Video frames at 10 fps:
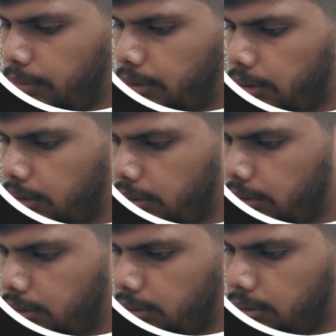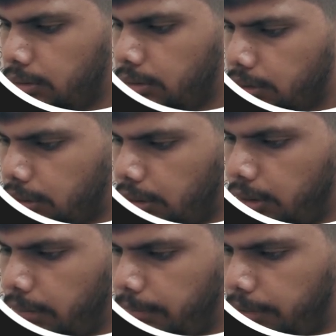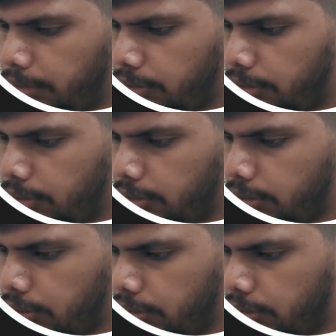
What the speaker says: this and paste this.